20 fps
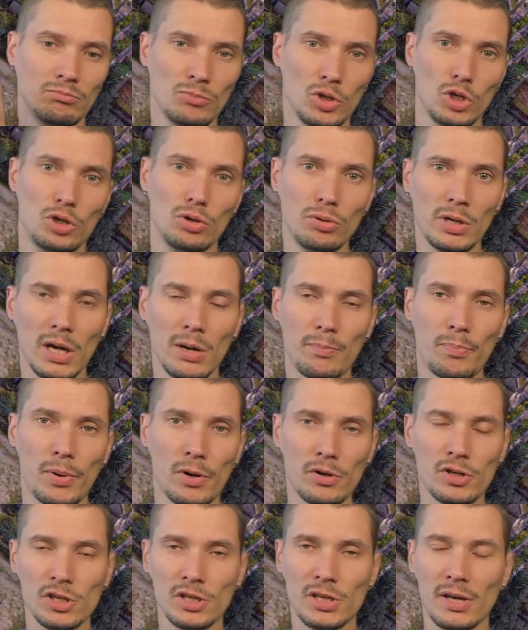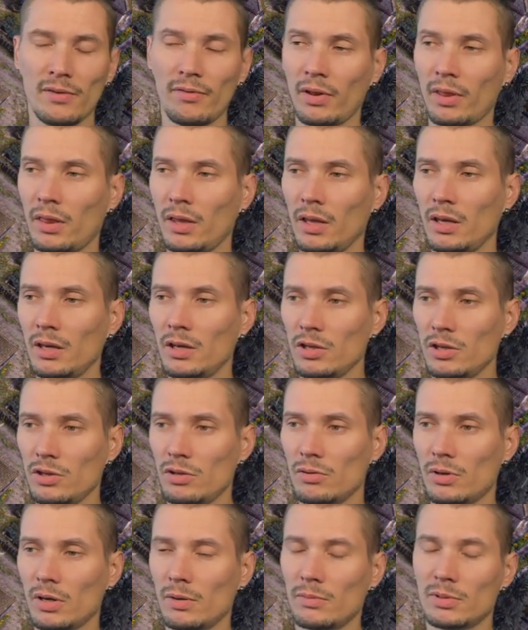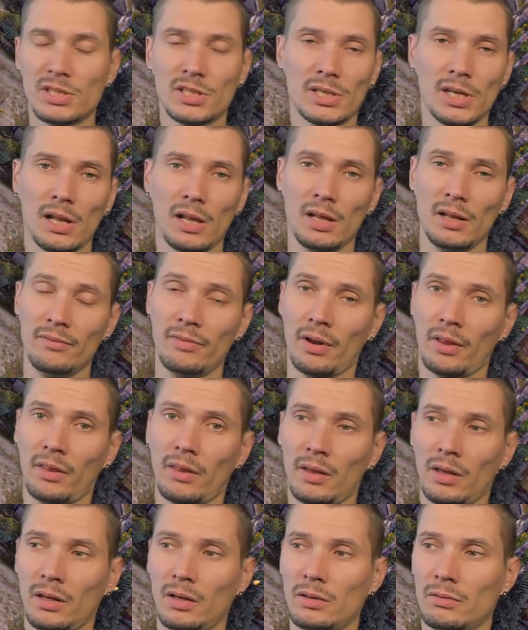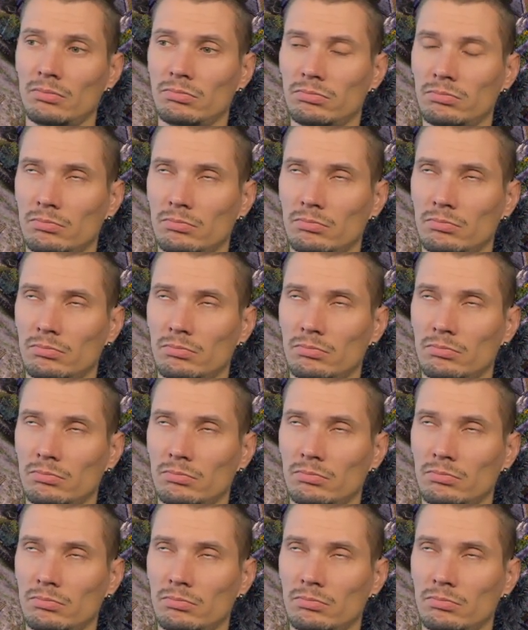You can purchase everything, you can sell everything